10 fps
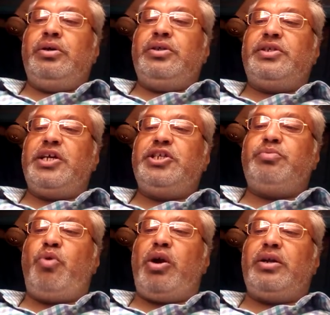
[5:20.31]

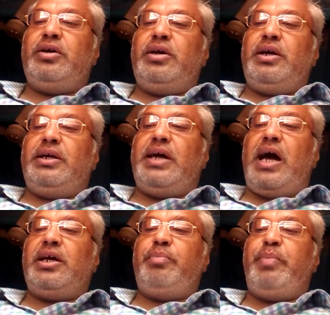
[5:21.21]
Sunspot.
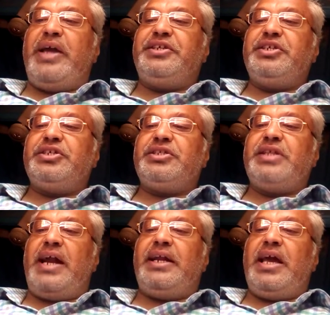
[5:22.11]
Dark patches
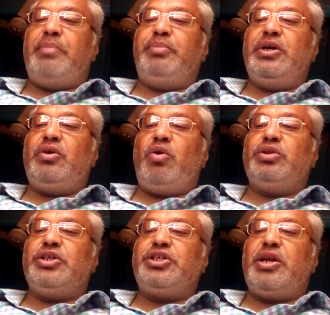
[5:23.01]
that appear on
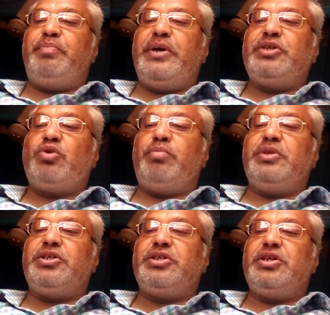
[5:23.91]
the surface of
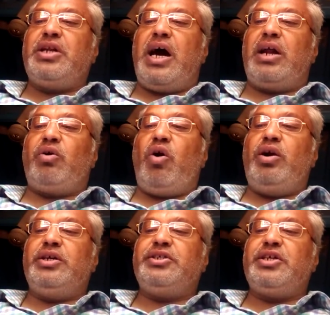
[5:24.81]
the sun are
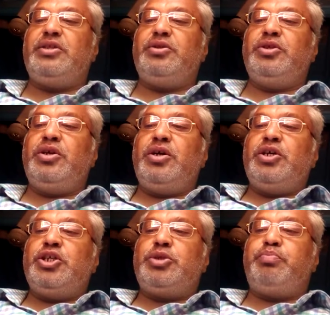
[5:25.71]
called
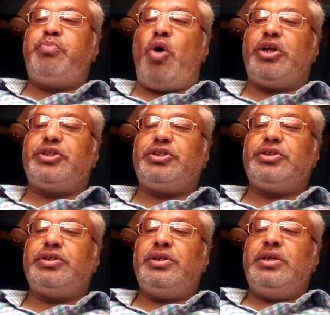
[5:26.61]

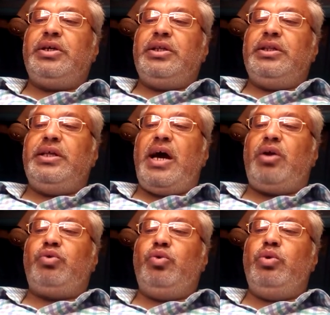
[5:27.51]
sunspots. They
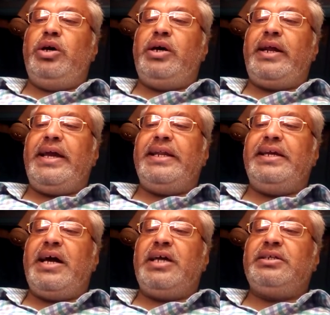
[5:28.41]
are cooler
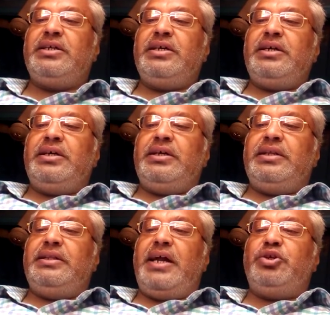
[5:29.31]
areas
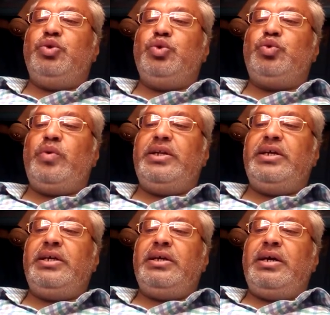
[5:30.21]
that
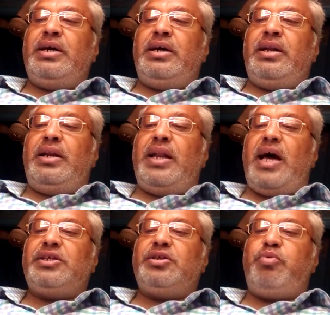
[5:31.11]
usually
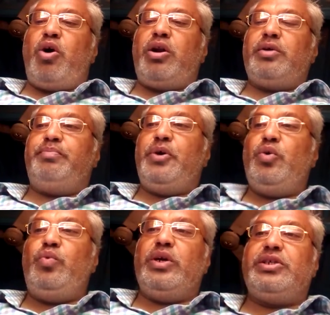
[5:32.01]
last for a
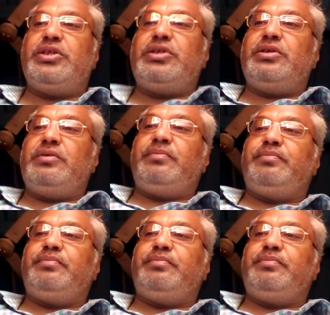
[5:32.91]
few weeks.